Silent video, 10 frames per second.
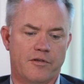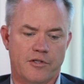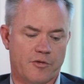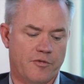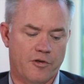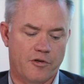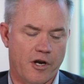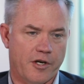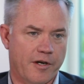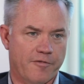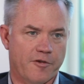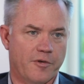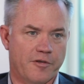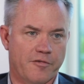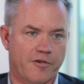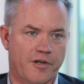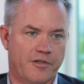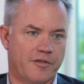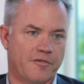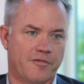So if you're not comfortable in front
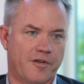of